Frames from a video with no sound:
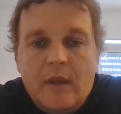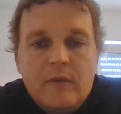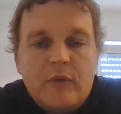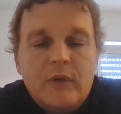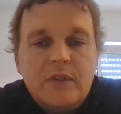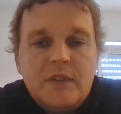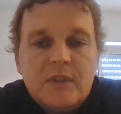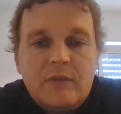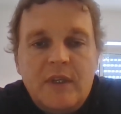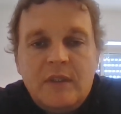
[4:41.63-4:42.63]
Of course, the
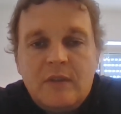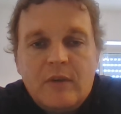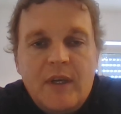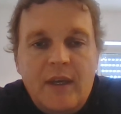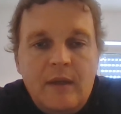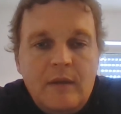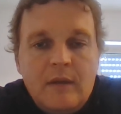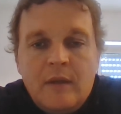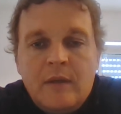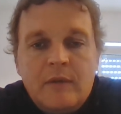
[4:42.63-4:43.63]
screen is okay
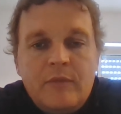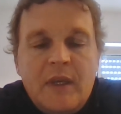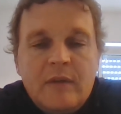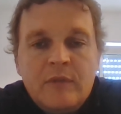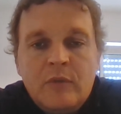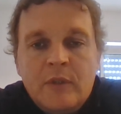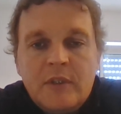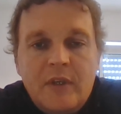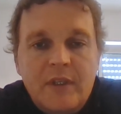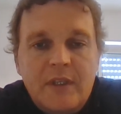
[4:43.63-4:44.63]
if we have no
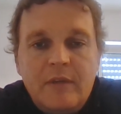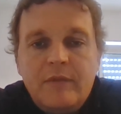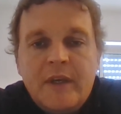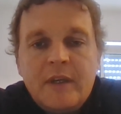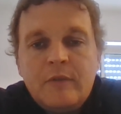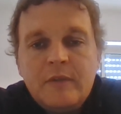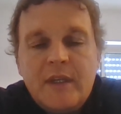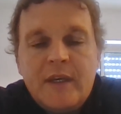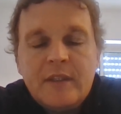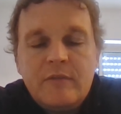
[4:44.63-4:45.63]
alternative, like over the
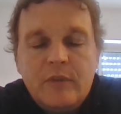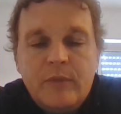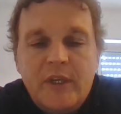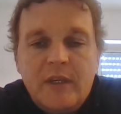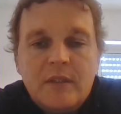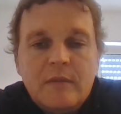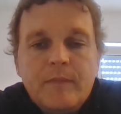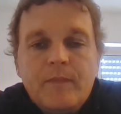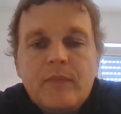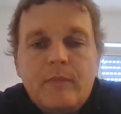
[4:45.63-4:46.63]
last few weeks,
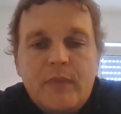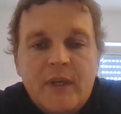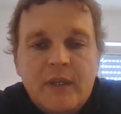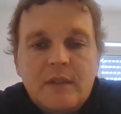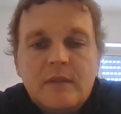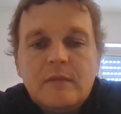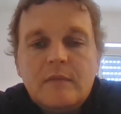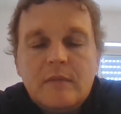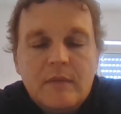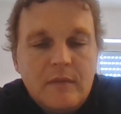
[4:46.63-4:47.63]
but
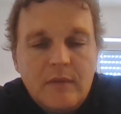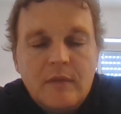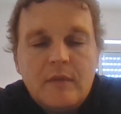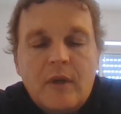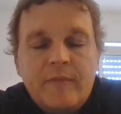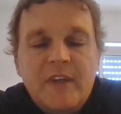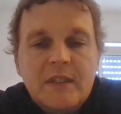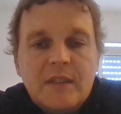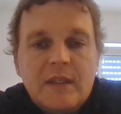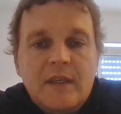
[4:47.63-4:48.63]

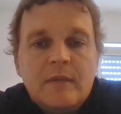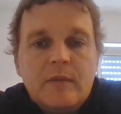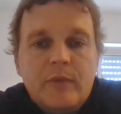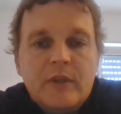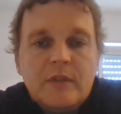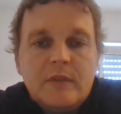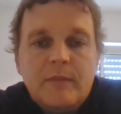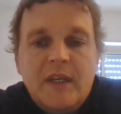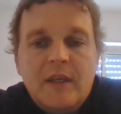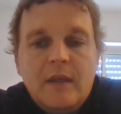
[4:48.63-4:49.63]
obviously the personal
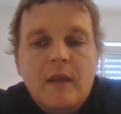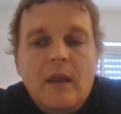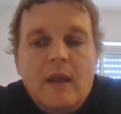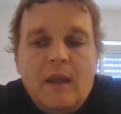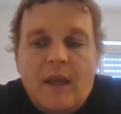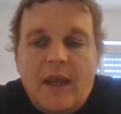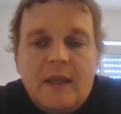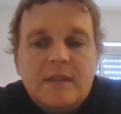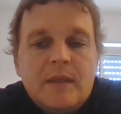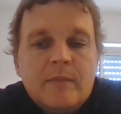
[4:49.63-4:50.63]
meeting
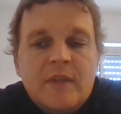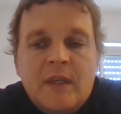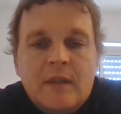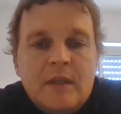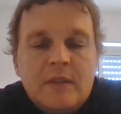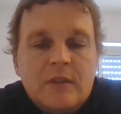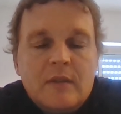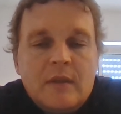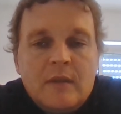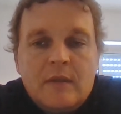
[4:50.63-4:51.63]
has something that is
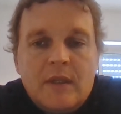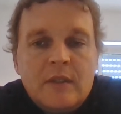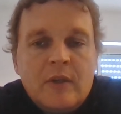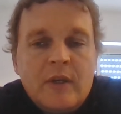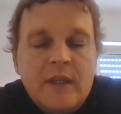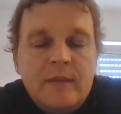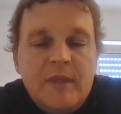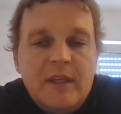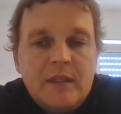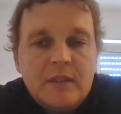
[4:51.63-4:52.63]
that an online
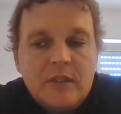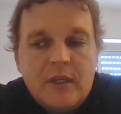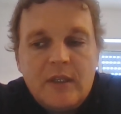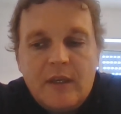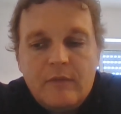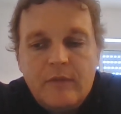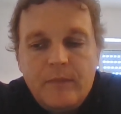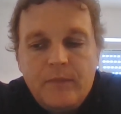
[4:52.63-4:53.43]
meeting does not have.